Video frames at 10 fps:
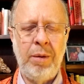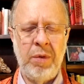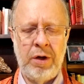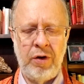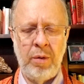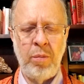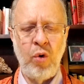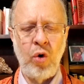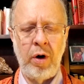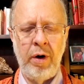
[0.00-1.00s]
It's an
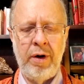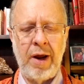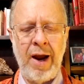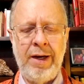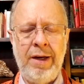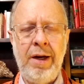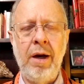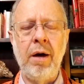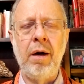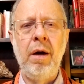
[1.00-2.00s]
important
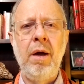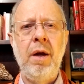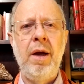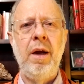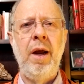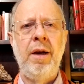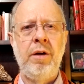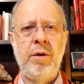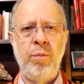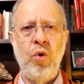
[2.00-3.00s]
idea, and
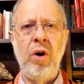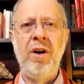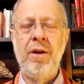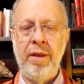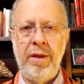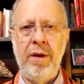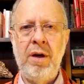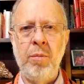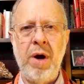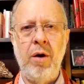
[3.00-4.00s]
it's important to think
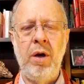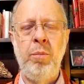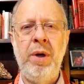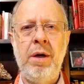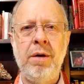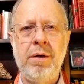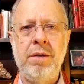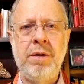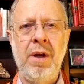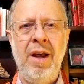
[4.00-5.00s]
about it,
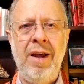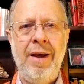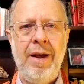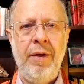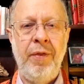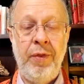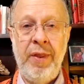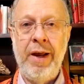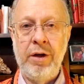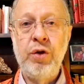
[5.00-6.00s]
because
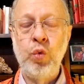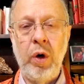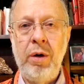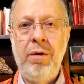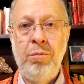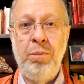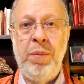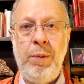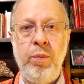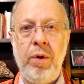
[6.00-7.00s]
that is what
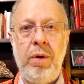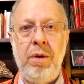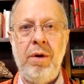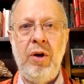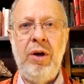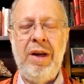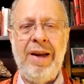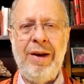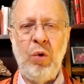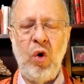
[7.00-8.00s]
people
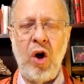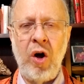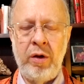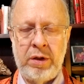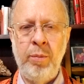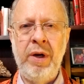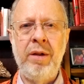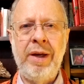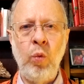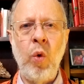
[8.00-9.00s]

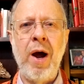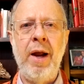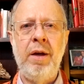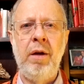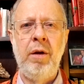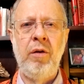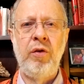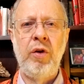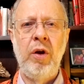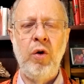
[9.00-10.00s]
ultimately want
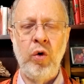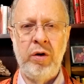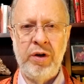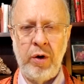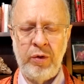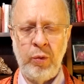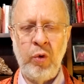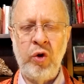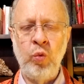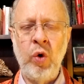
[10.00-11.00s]
is, or
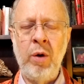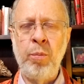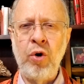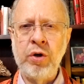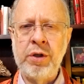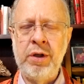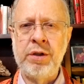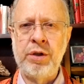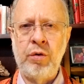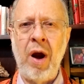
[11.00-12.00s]
what a person is
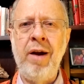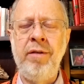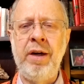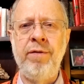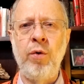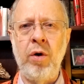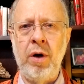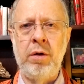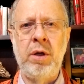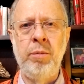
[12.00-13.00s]
striving for
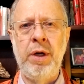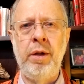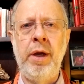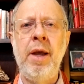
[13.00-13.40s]
ultimately,